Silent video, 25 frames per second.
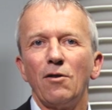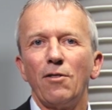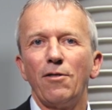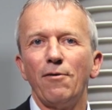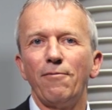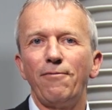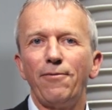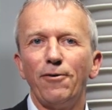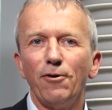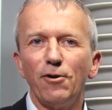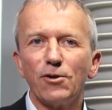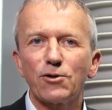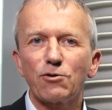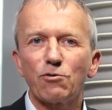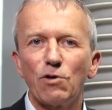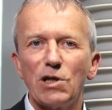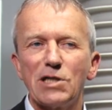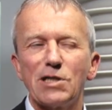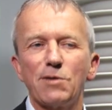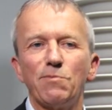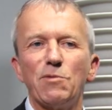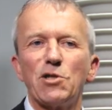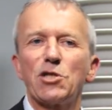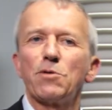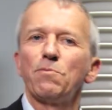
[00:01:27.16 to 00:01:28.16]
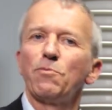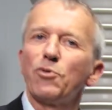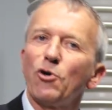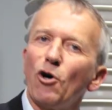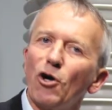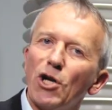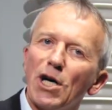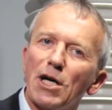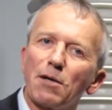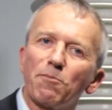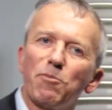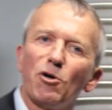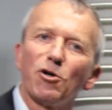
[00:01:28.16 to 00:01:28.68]
the full transmission
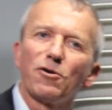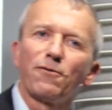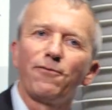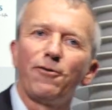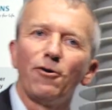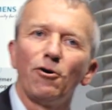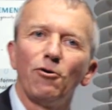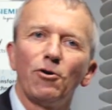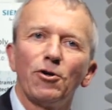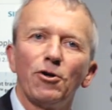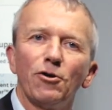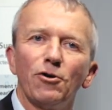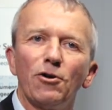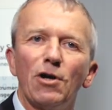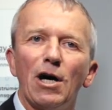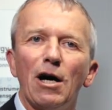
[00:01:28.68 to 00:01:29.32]
product portfolio